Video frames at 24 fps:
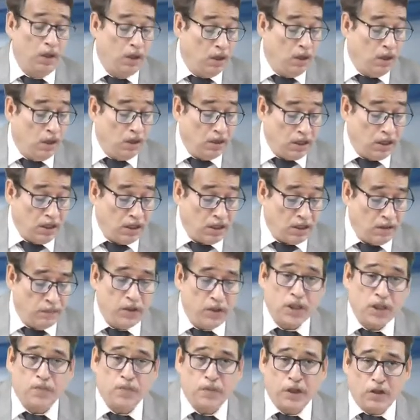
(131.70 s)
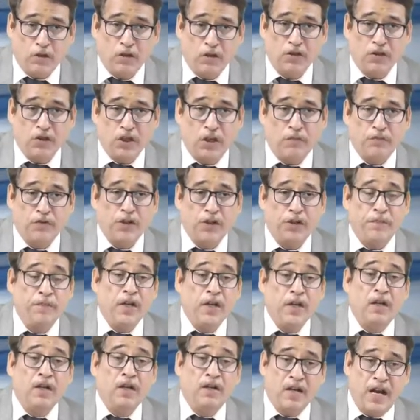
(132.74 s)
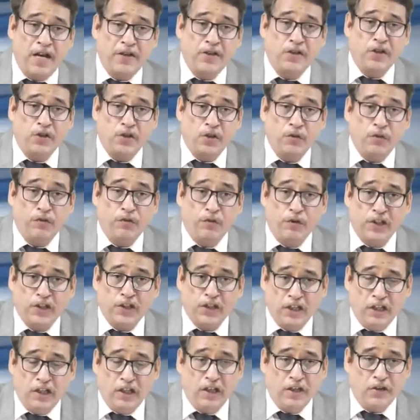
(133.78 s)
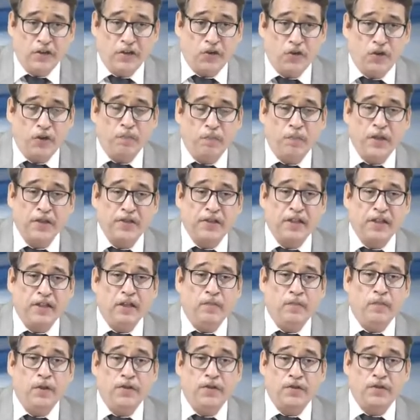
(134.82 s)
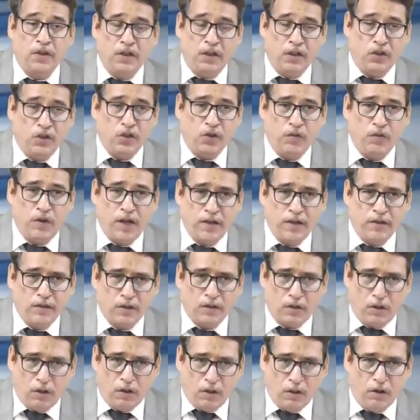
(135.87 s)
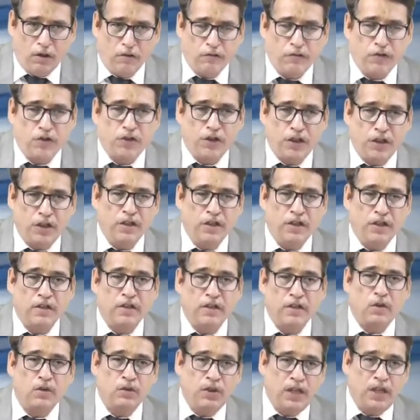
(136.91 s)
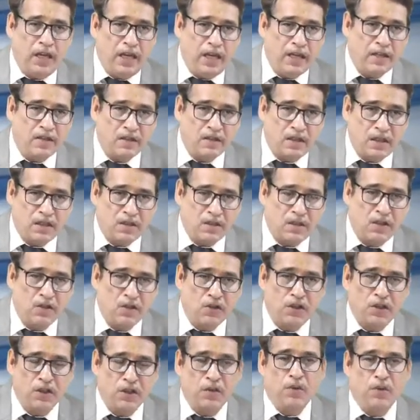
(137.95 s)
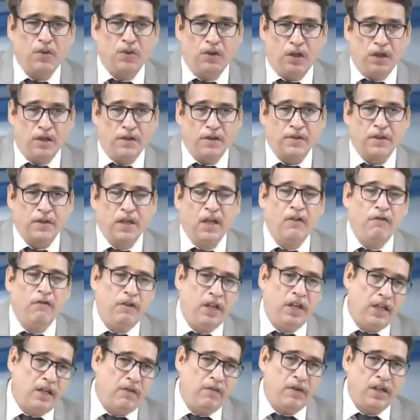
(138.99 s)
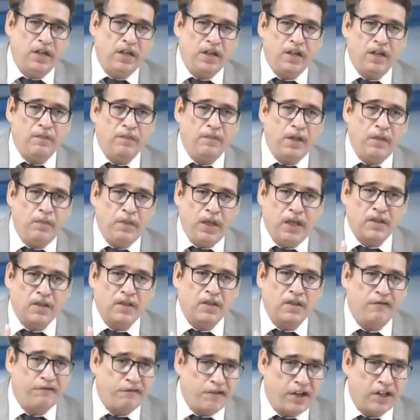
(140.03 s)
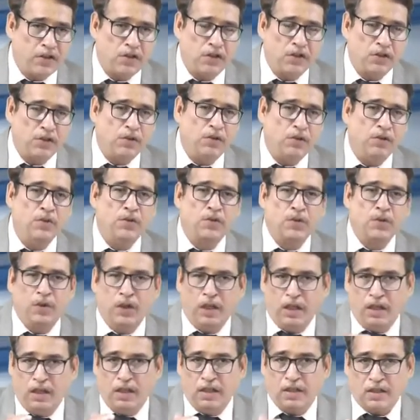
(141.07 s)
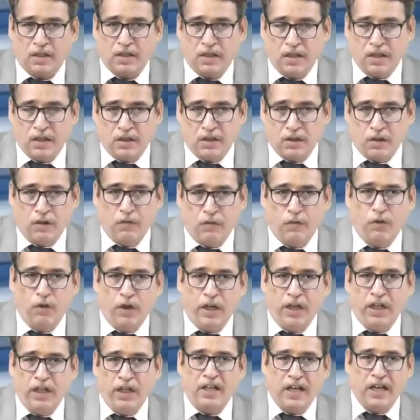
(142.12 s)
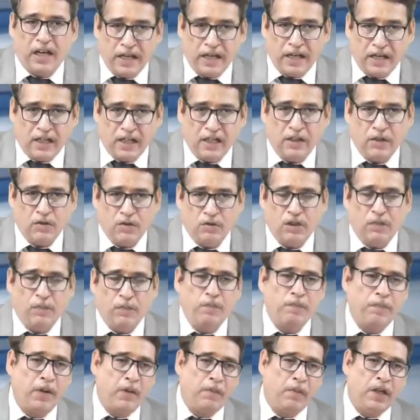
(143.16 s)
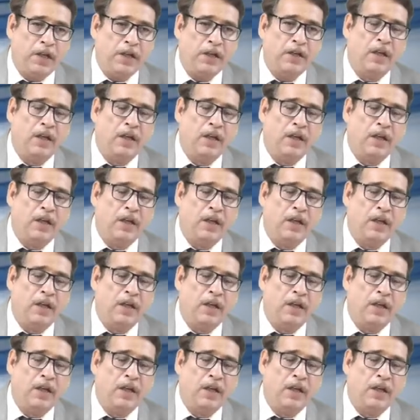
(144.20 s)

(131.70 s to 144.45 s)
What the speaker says: take up this particular chapter. Rights issue we will see later on basically means issuance of shares to the existing shareholders. Whenever a company makes a fresh issue, so instead of going directly to the public,